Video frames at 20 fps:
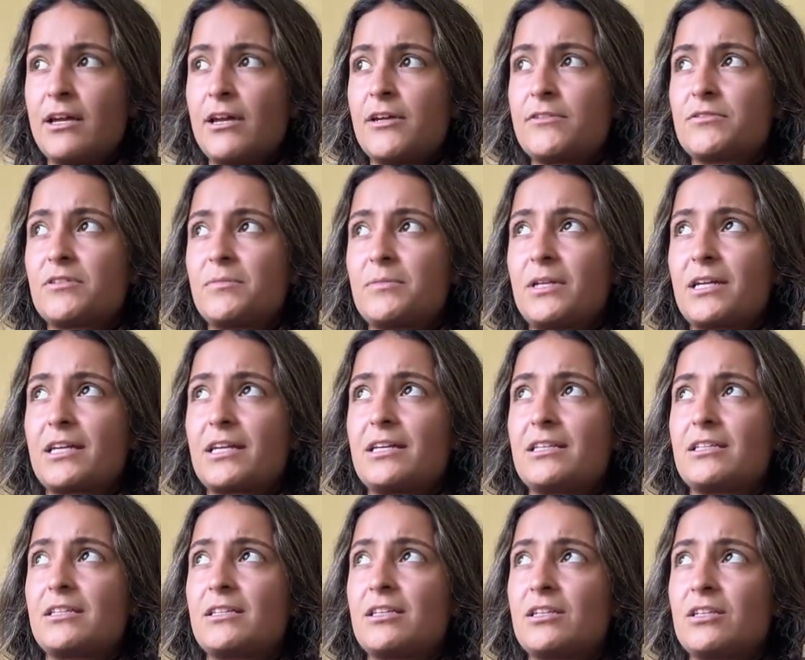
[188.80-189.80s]
from like
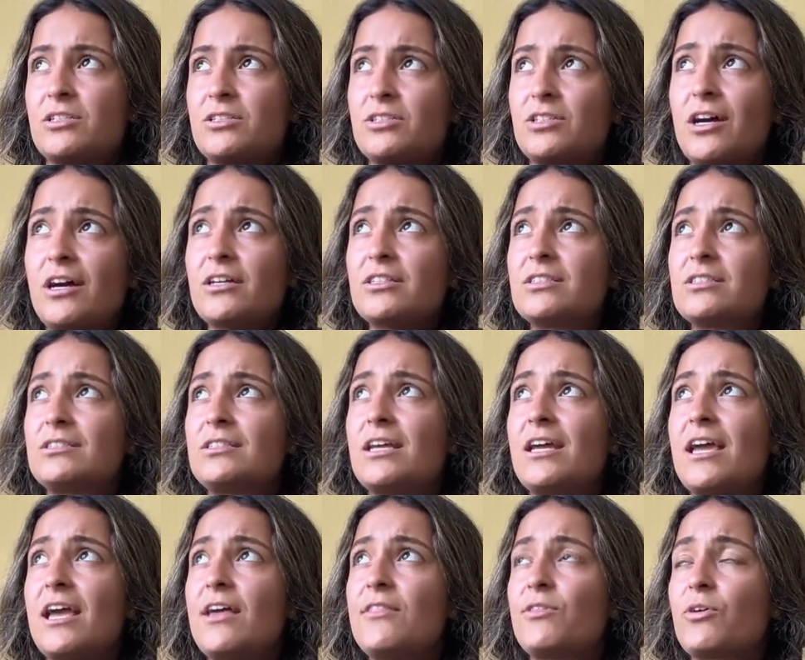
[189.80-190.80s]
the dust
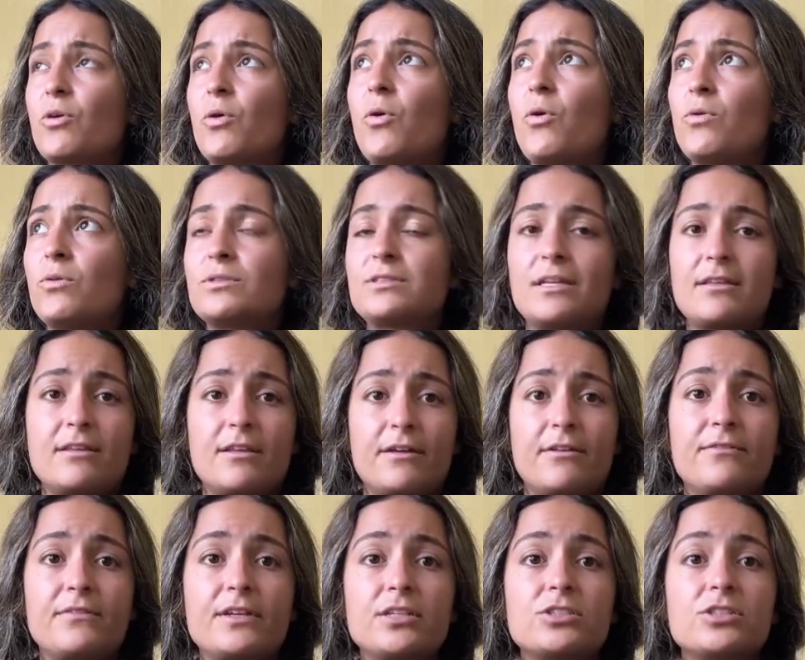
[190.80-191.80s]
and the cold and the
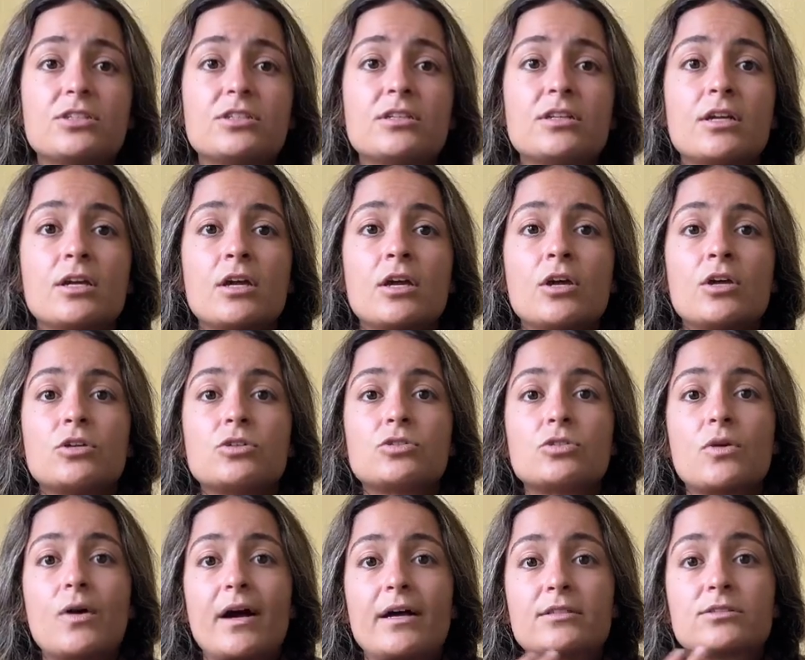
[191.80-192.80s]
elevation. So
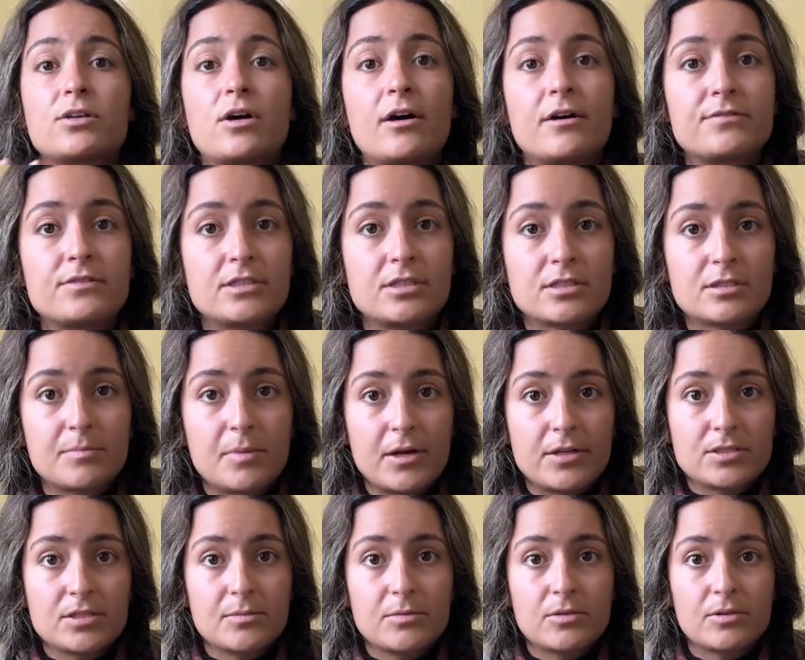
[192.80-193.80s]
as often as
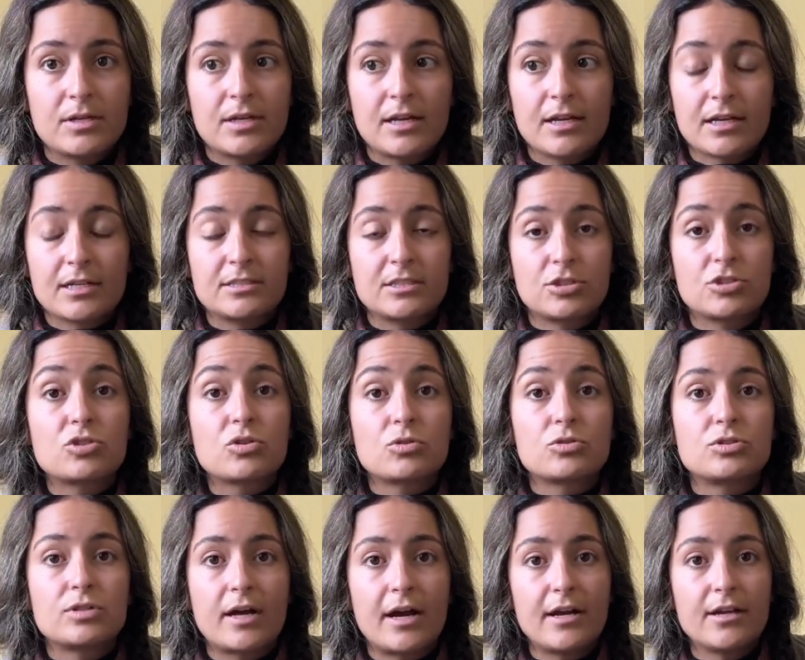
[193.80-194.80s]
possible, because it's so
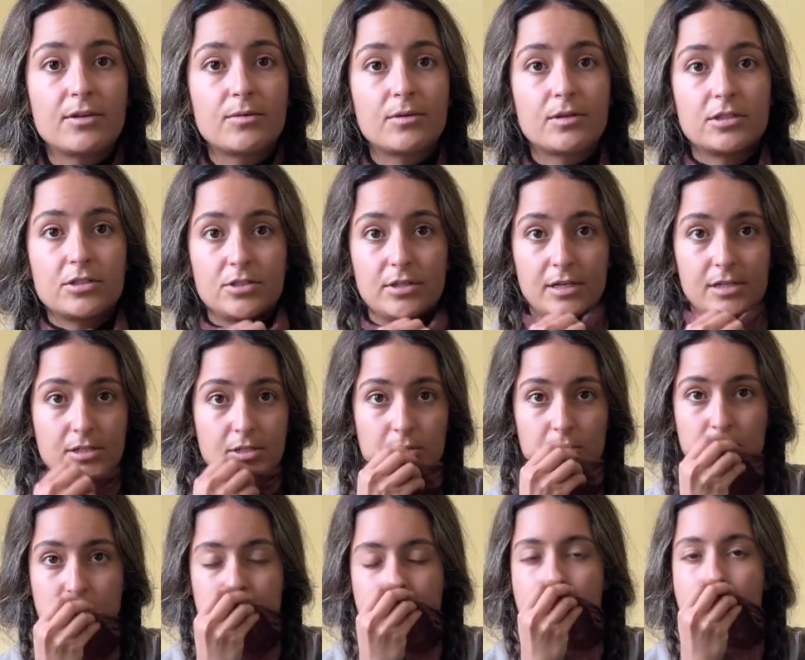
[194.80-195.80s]
dry, you want to try to
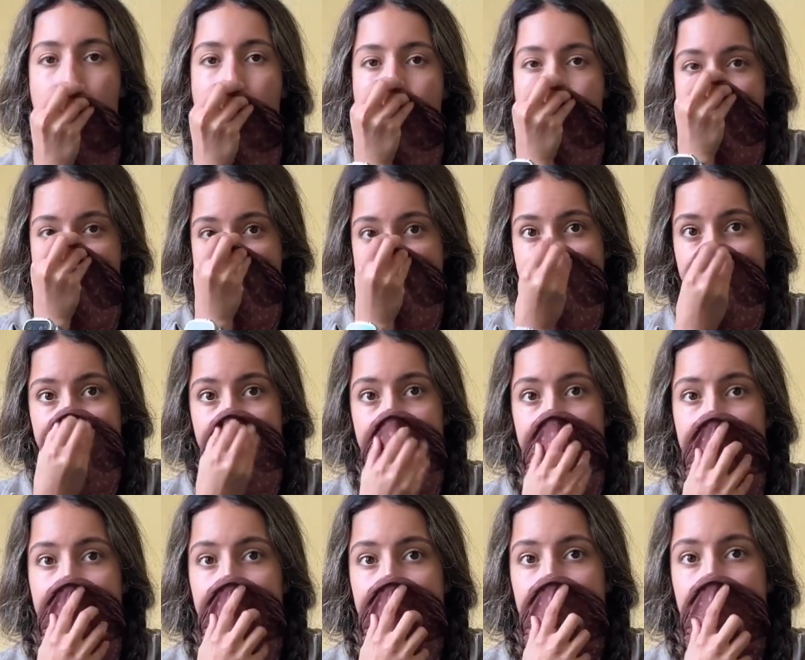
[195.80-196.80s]

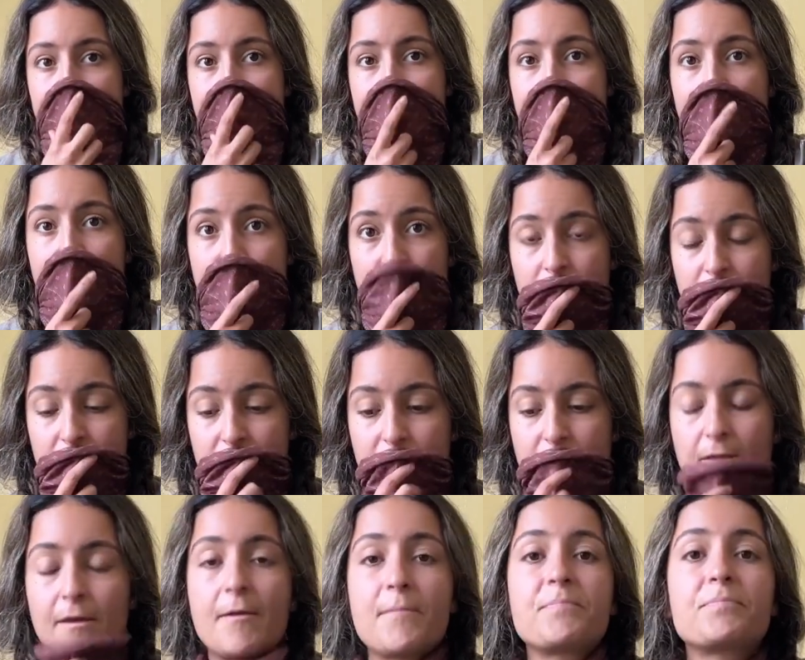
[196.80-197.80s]
moisturize your lungs.
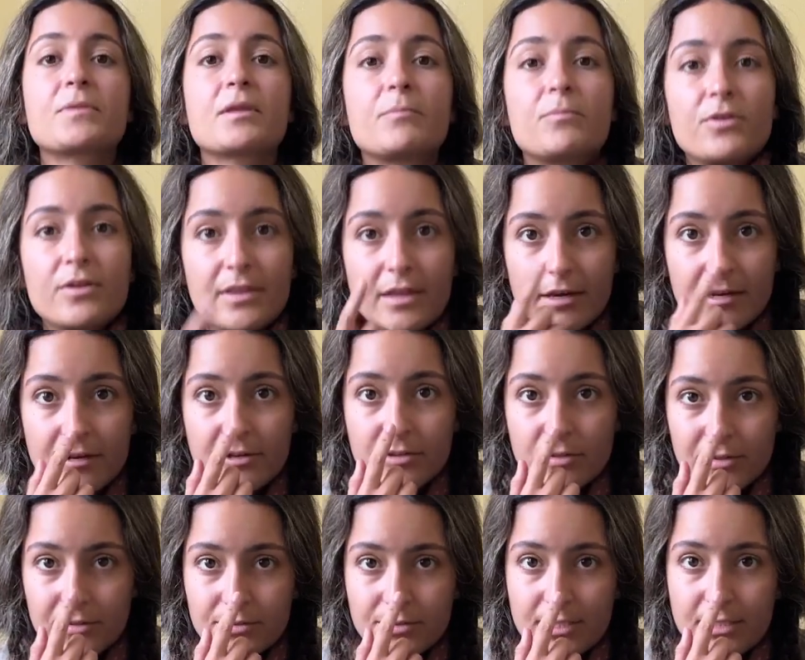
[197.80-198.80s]
Breathe out of your
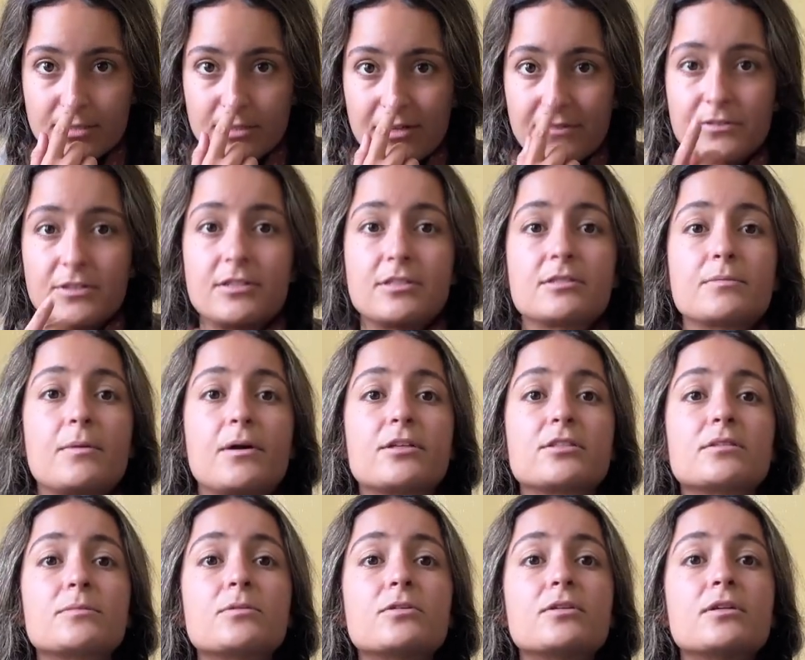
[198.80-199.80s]
nose as often as
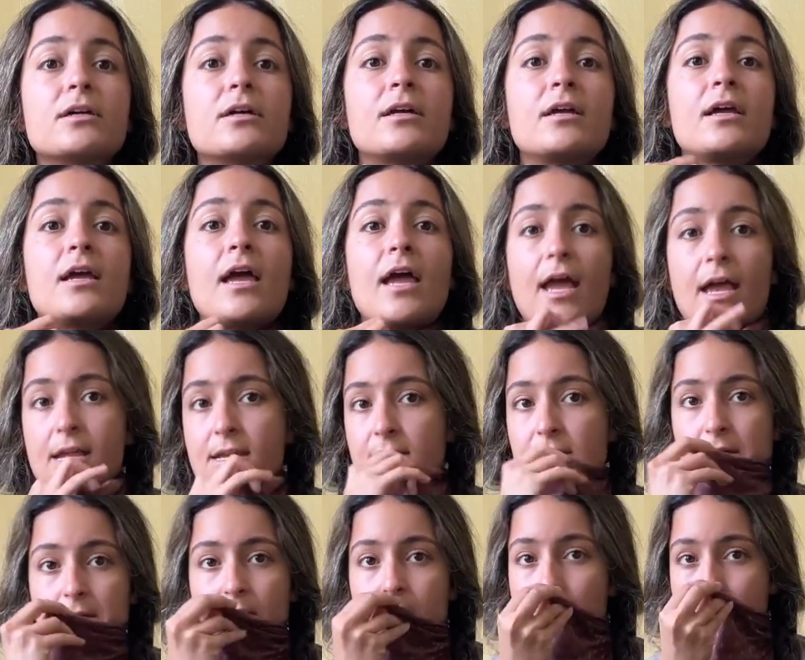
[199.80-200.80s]
possible and
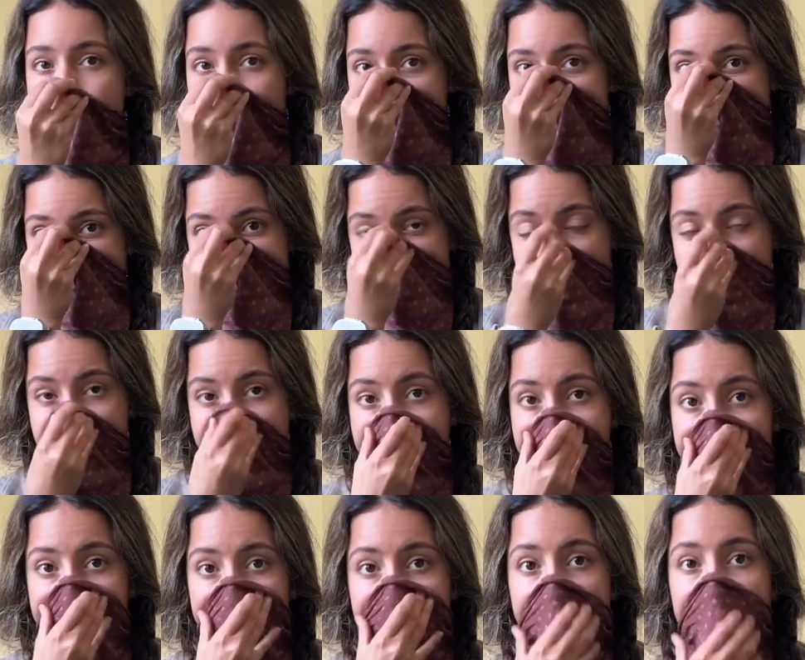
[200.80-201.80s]
cover
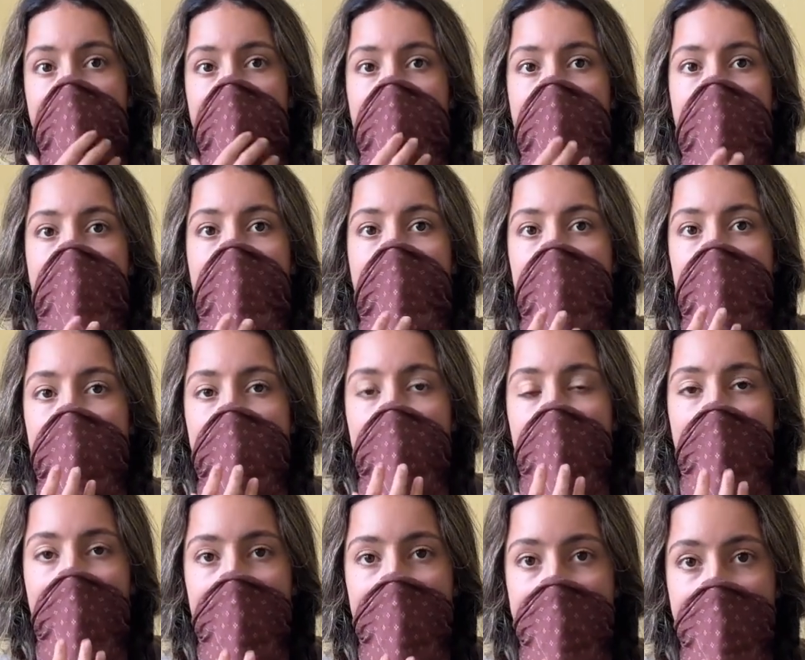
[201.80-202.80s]
the breathing
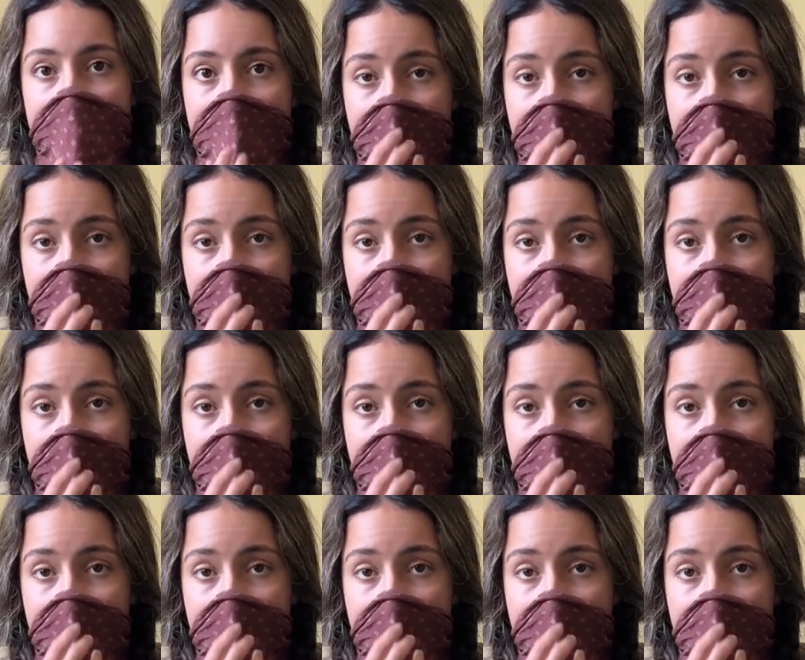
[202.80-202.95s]
passageways